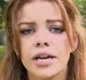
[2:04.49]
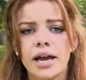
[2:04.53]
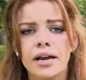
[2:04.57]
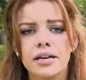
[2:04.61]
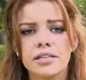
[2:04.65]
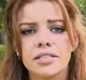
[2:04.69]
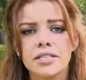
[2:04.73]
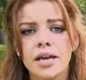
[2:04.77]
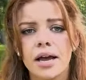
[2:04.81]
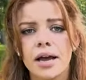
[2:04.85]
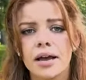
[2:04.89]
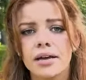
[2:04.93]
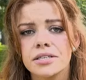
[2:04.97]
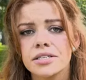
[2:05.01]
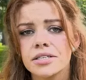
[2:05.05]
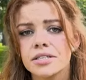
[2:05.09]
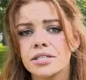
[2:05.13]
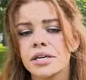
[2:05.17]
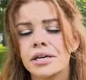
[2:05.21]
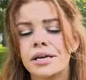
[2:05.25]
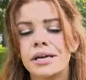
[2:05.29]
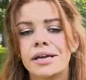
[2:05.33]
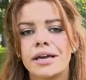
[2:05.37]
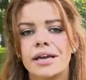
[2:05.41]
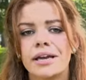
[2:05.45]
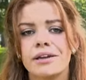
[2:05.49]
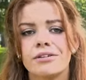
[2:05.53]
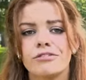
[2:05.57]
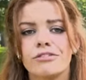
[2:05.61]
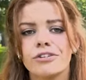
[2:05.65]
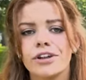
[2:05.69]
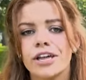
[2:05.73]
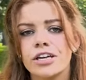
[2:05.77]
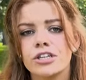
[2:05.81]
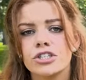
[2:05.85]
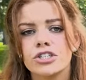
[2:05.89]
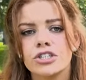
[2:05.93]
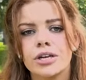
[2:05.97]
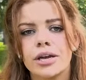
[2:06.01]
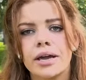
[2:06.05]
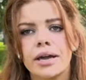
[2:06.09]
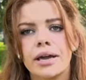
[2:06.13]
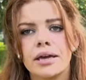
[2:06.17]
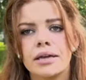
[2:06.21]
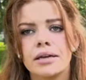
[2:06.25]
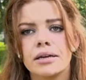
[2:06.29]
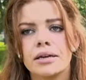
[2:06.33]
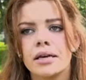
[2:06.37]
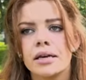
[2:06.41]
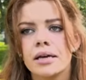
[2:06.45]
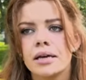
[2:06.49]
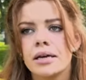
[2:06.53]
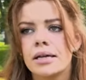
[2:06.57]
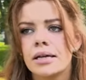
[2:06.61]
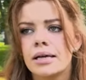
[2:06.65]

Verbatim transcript: access, inflation,